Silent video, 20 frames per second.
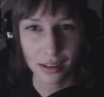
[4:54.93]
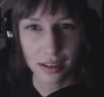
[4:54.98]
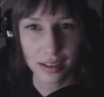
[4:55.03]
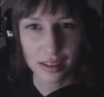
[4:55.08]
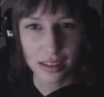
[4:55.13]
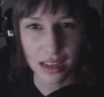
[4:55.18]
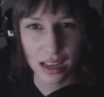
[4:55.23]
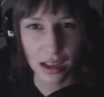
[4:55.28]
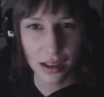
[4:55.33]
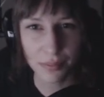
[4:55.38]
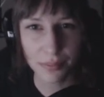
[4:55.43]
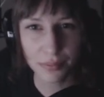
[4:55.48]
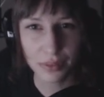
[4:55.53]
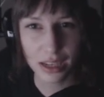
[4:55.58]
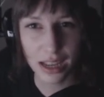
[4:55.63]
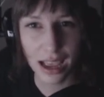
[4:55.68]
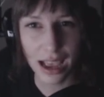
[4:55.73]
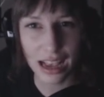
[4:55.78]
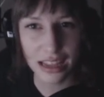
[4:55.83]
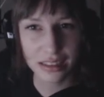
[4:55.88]
He's come
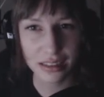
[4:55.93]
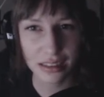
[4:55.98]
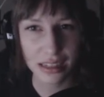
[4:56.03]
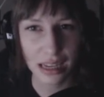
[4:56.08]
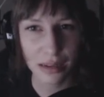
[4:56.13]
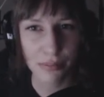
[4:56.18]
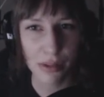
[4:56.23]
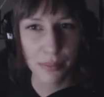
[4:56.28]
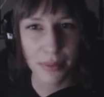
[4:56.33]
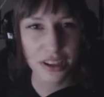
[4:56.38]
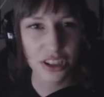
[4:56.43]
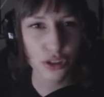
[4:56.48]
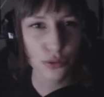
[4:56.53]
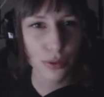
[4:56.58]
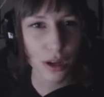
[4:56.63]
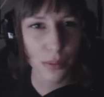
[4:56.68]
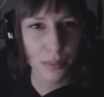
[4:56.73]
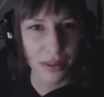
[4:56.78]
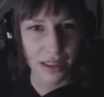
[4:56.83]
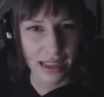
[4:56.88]
to ascertain my mental
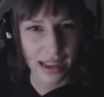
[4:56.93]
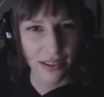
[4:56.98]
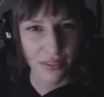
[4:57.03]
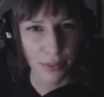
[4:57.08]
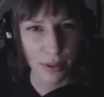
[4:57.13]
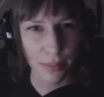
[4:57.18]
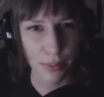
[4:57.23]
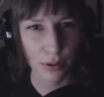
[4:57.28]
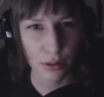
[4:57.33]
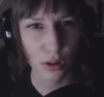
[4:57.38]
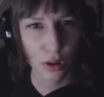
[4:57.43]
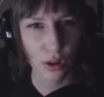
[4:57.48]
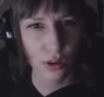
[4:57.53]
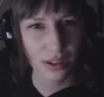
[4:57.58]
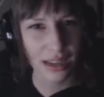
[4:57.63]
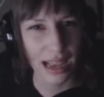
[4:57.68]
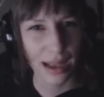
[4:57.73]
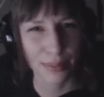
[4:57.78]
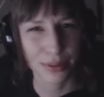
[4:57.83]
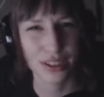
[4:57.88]
well-being after my
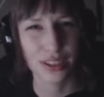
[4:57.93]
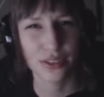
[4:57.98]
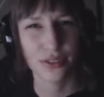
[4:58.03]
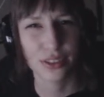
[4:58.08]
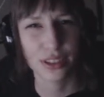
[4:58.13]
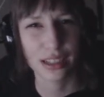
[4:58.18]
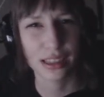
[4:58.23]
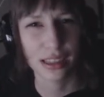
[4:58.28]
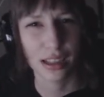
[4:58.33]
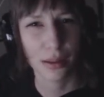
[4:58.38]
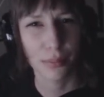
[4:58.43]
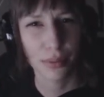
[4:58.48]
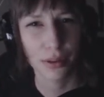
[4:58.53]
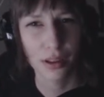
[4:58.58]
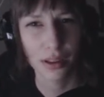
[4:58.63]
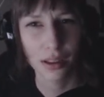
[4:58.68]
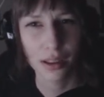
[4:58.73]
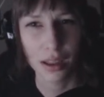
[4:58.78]
prolonged absence from the club.